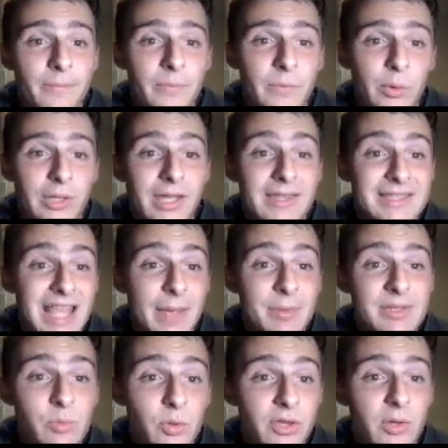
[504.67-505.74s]
Okay, this
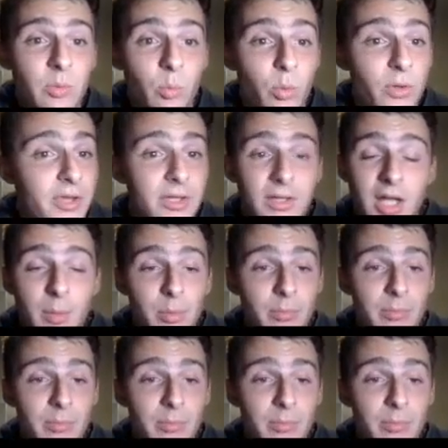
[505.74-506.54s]
happens within a couple